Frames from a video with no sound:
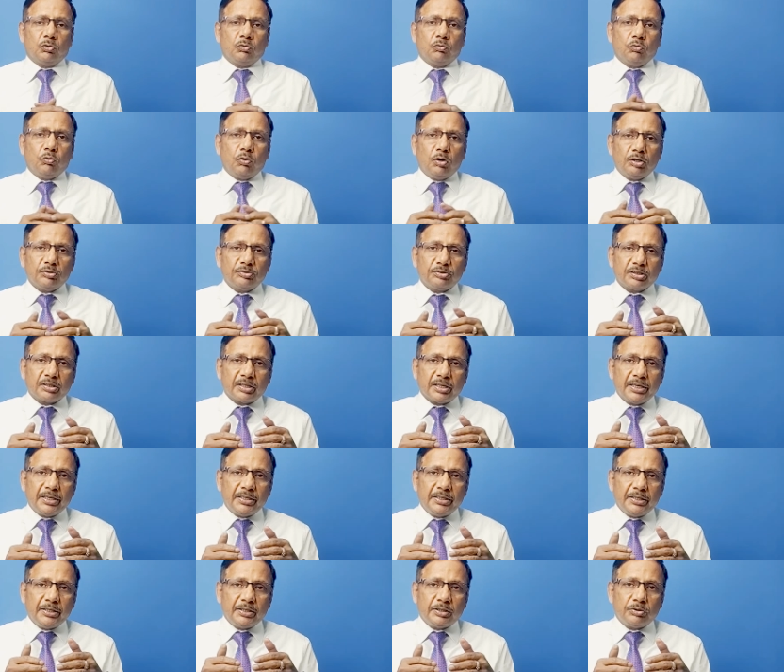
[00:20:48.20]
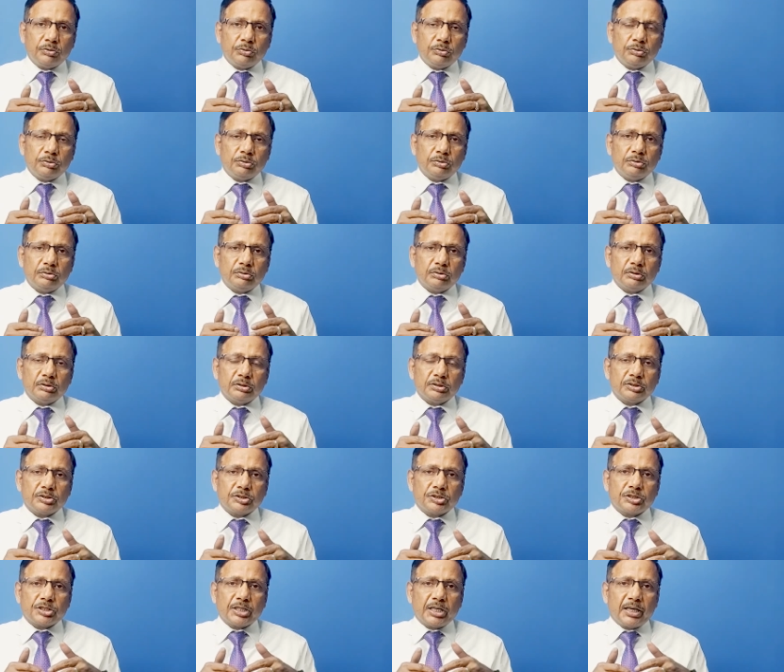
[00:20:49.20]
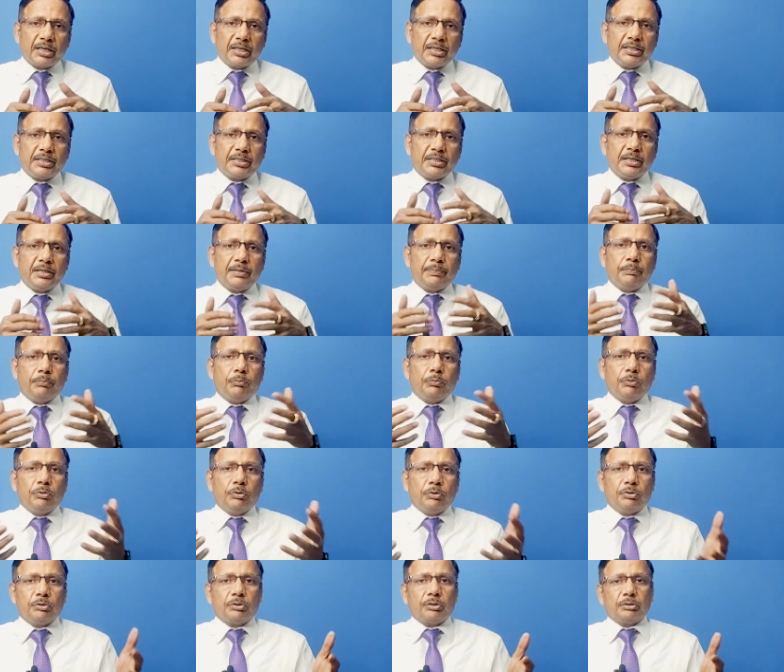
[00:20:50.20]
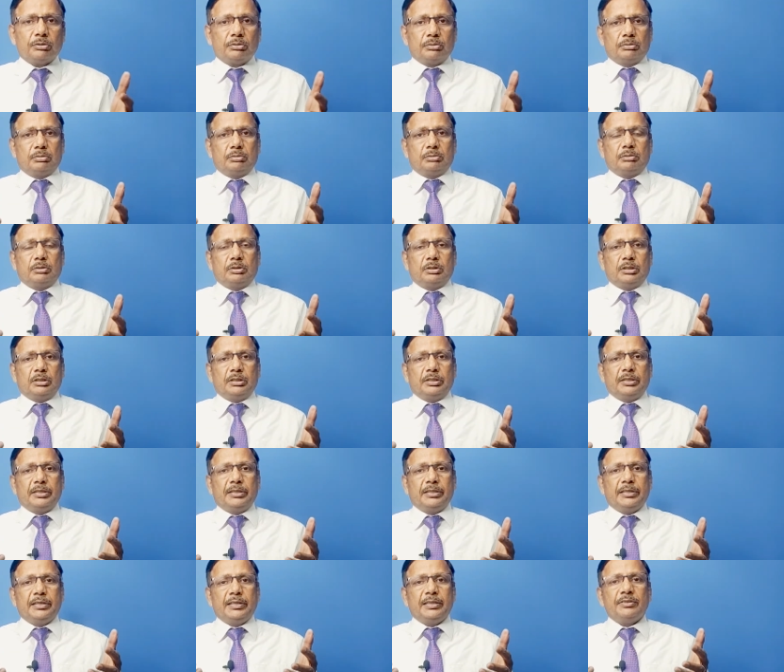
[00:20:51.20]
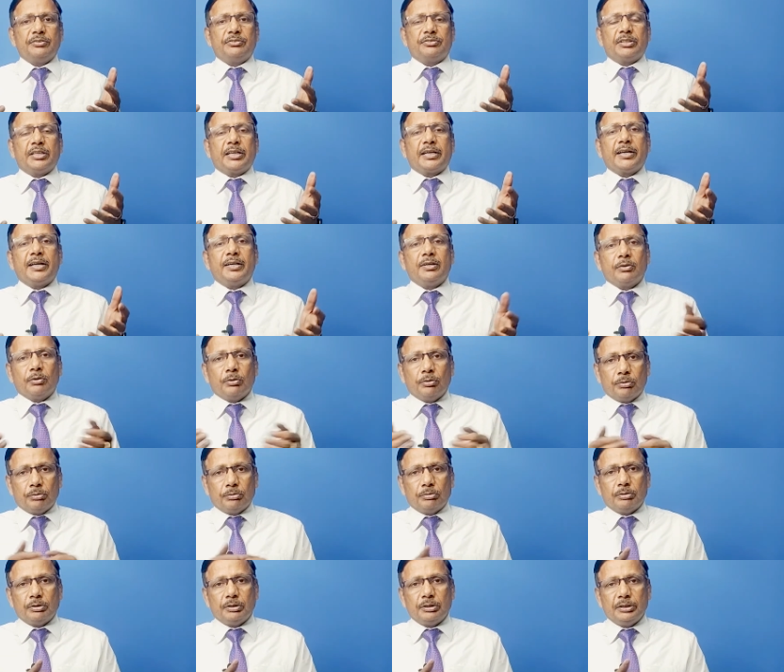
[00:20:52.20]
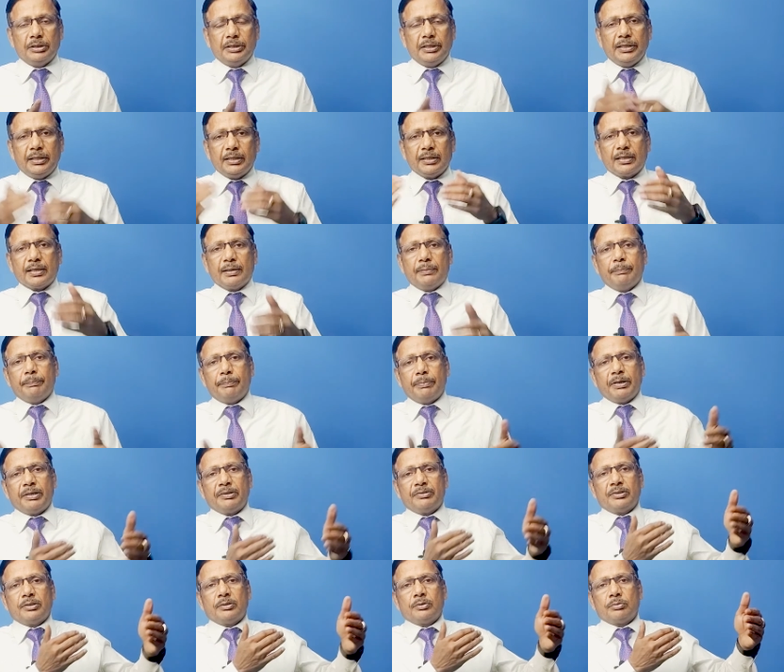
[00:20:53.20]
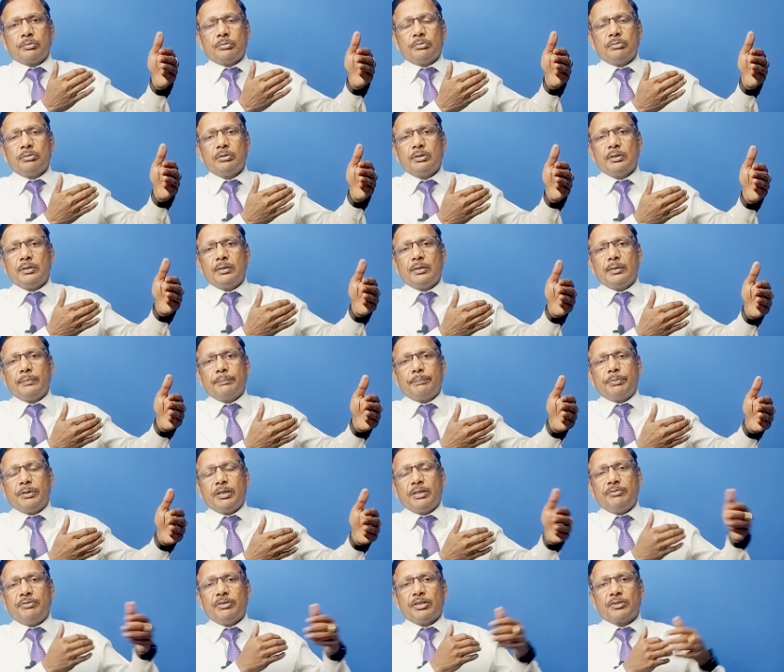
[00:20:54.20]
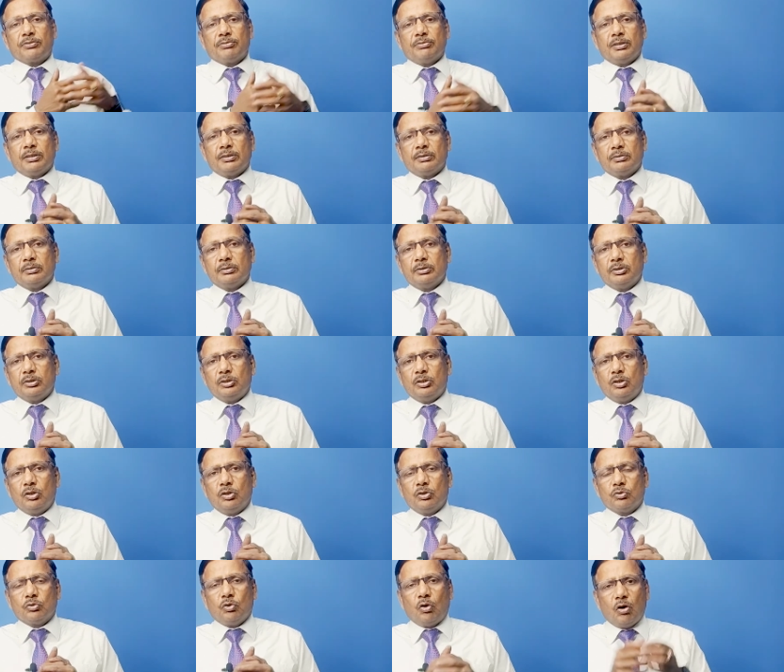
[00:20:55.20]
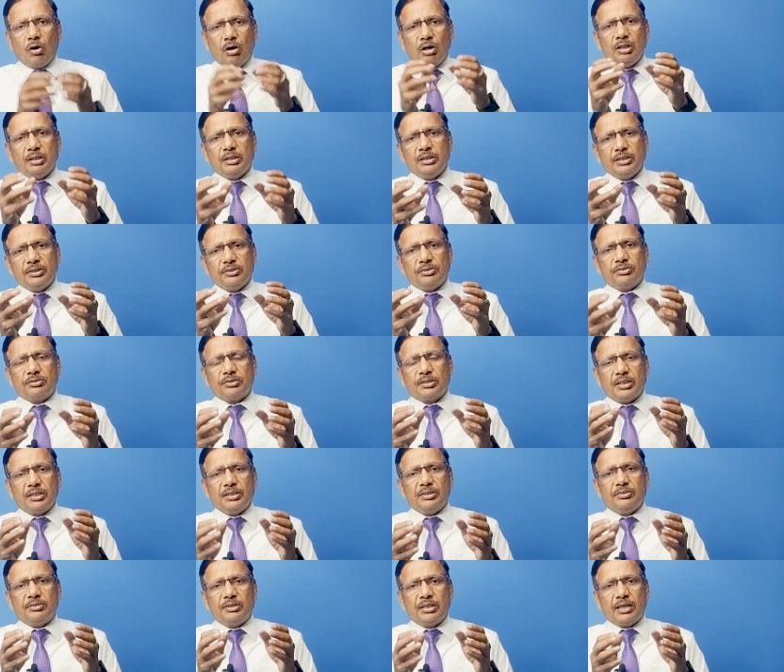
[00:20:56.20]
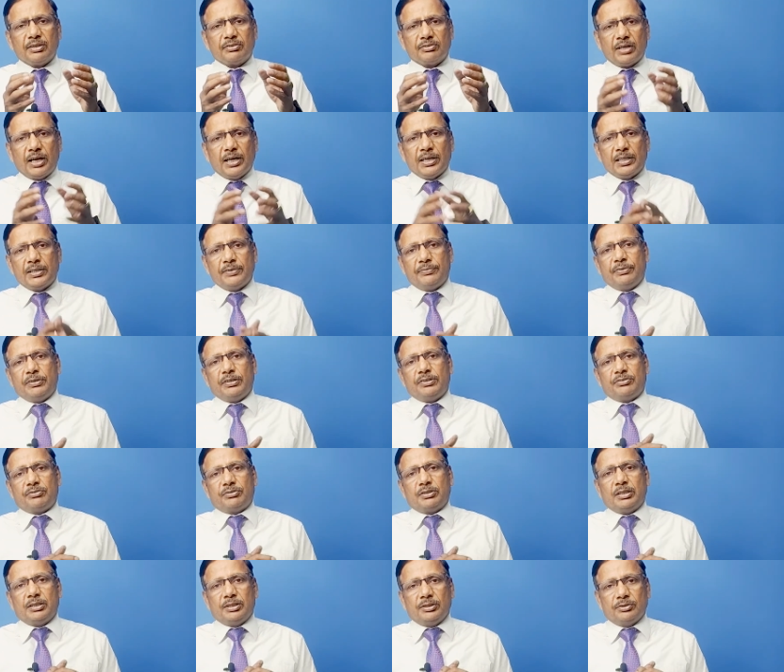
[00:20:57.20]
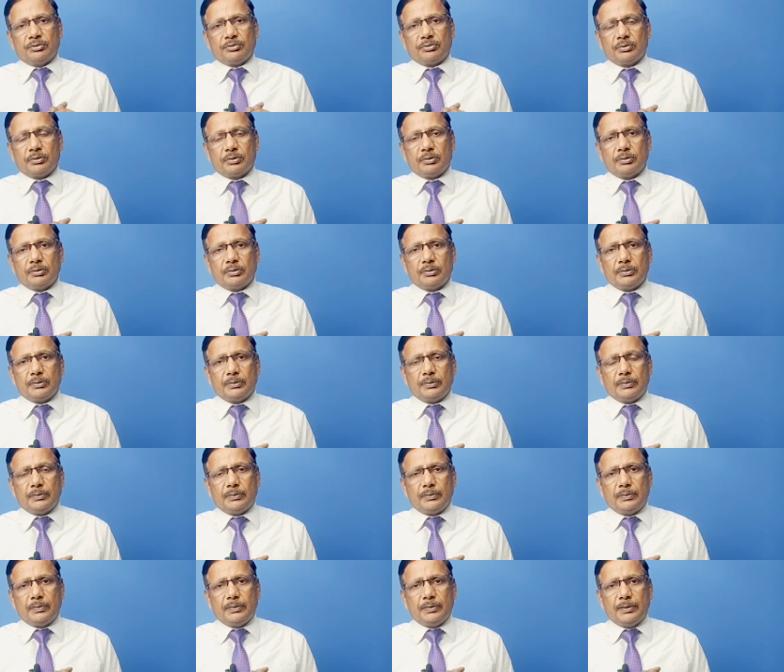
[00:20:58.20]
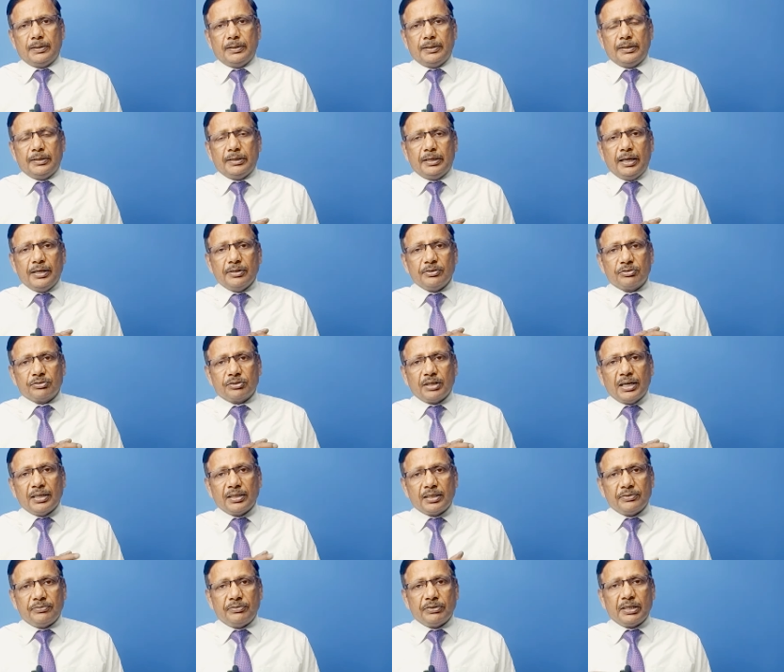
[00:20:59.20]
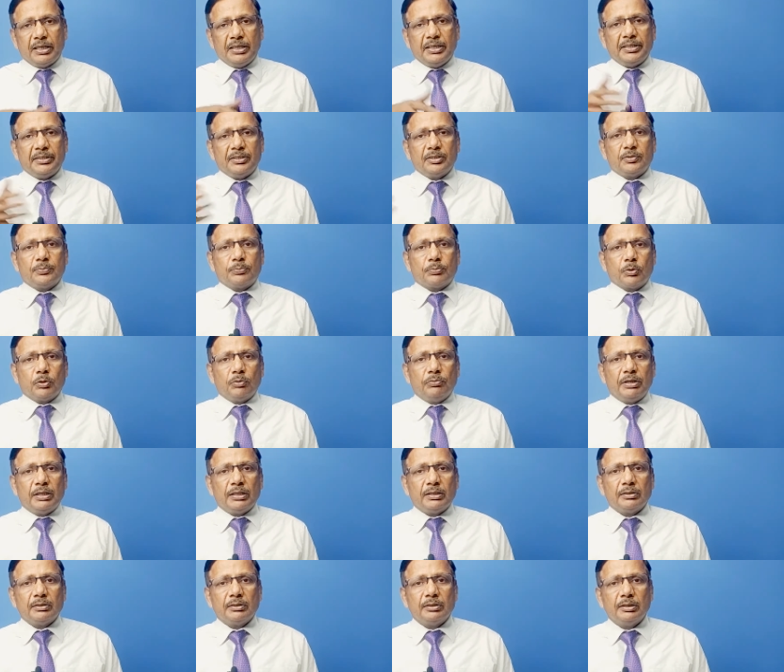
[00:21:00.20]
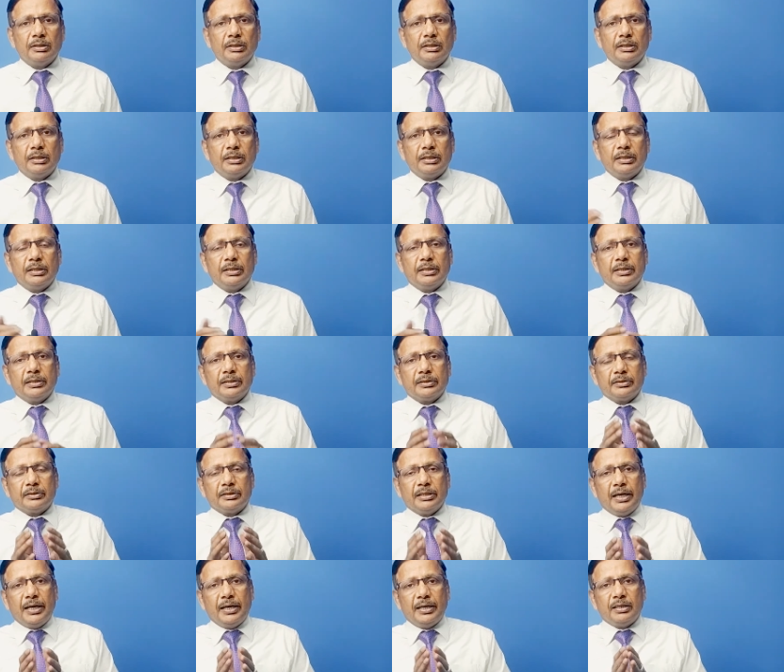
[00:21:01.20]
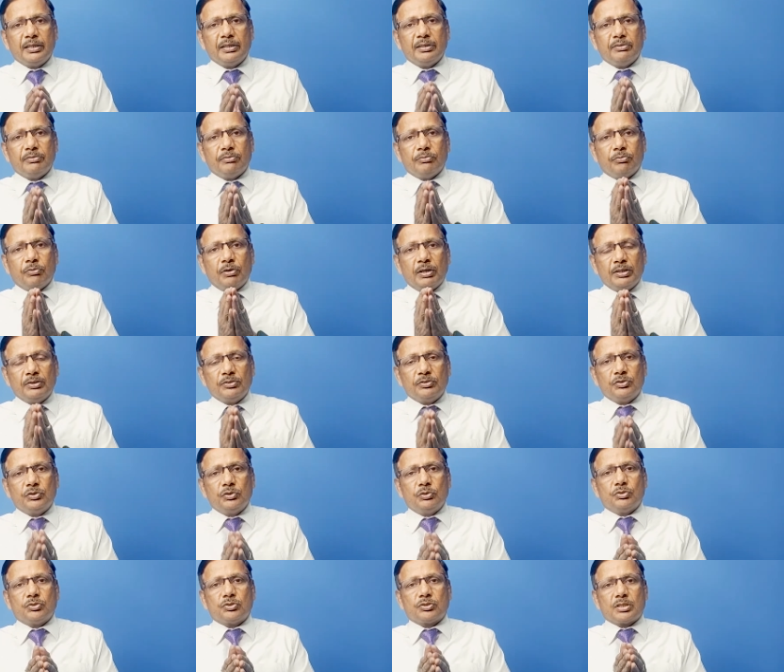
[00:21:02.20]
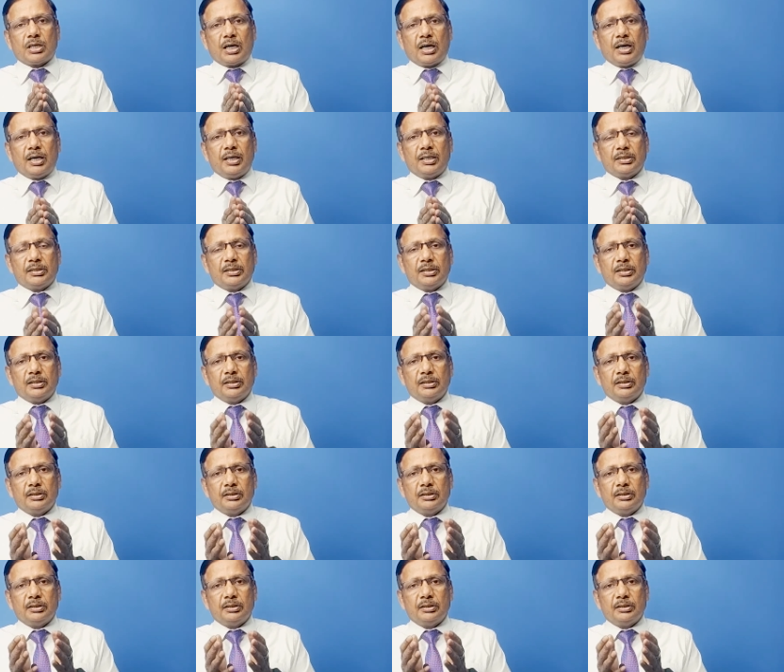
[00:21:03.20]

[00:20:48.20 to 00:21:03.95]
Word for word: was ready to charity more in second go in comparison to previous one. So all these studies, they are scientific studies, and scientifically it is proven that once you start